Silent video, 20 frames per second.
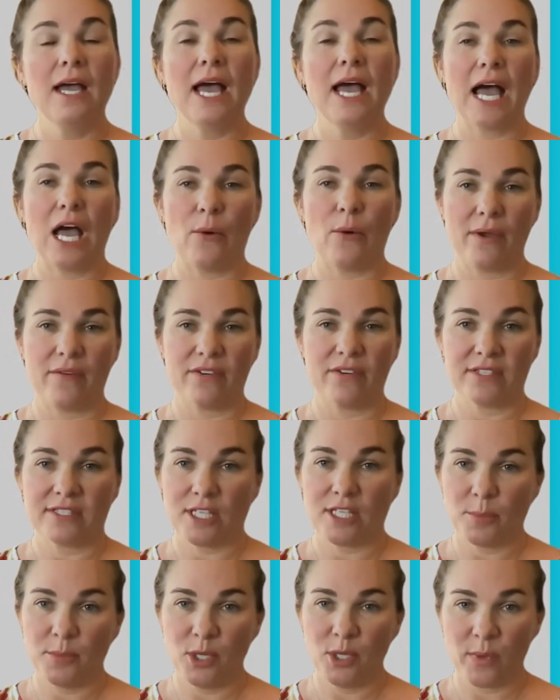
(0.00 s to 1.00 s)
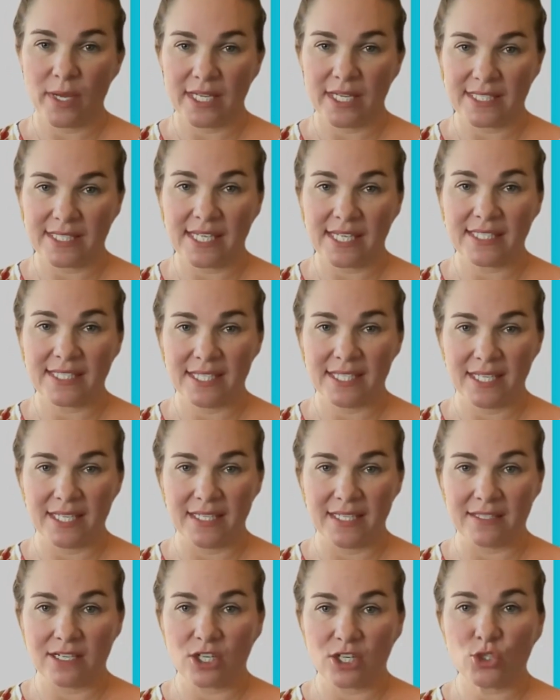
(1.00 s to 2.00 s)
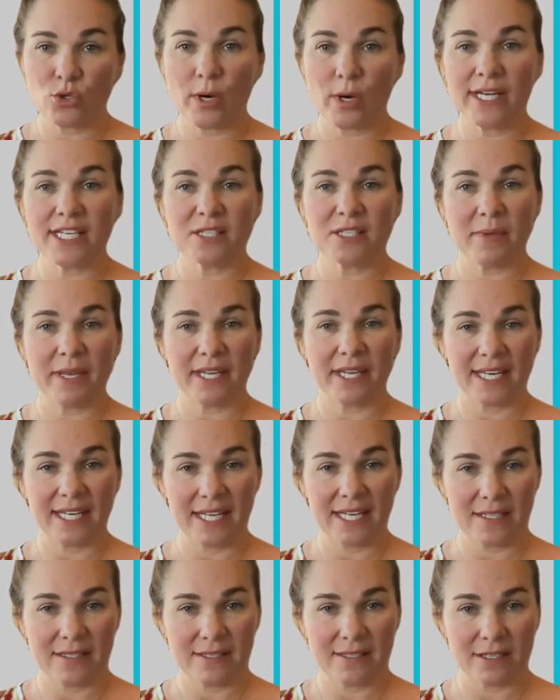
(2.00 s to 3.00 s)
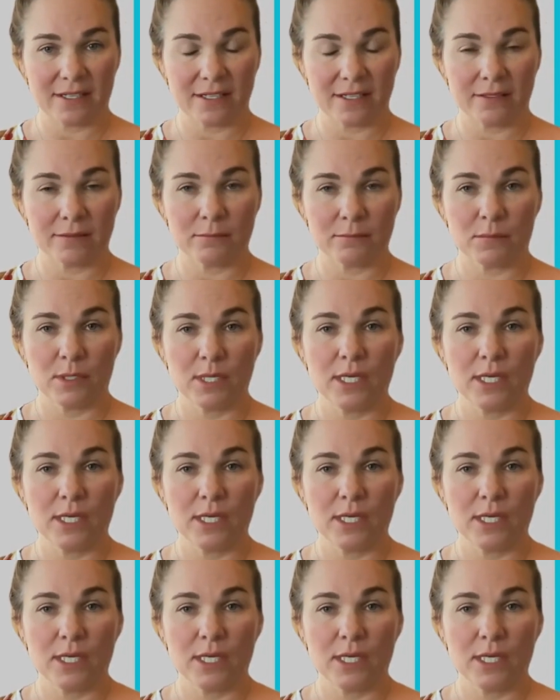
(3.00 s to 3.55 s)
However, some UX cities are trying to make it easier.